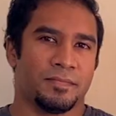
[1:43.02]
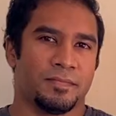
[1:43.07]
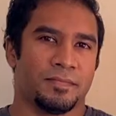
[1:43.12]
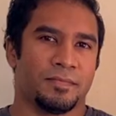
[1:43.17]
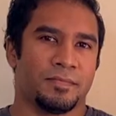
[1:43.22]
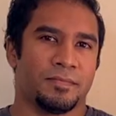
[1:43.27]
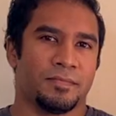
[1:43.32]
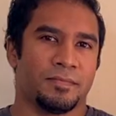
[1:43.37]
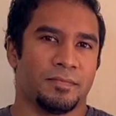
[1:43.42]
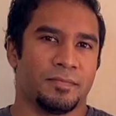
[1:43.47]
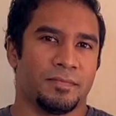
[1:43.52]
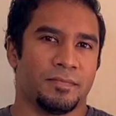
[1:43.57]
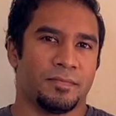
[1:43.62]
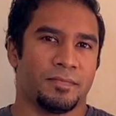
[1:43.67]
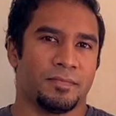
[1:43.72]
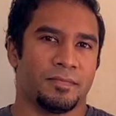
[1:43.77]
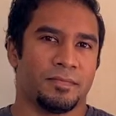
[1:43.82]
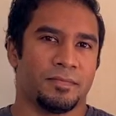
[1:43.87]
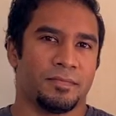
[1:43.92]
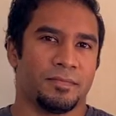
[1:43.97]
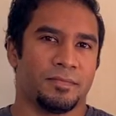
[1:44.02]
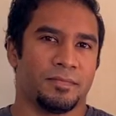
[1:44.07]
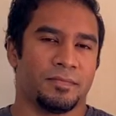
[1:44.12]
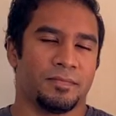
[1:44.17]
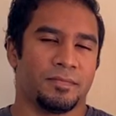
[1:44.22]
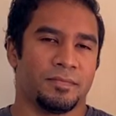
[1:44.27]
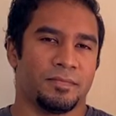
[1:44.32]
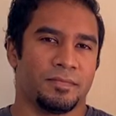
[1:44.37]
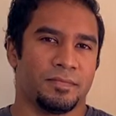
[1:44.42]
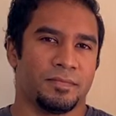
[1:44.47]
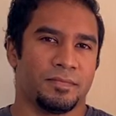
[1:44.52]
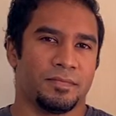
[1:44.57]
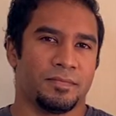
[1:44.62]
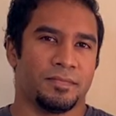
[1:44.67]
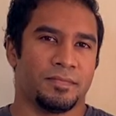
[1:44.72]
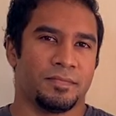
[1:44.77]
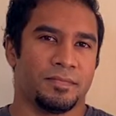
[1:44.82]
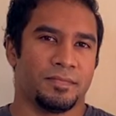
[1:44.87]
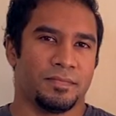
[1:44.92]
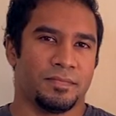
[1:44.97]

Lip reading: (silent)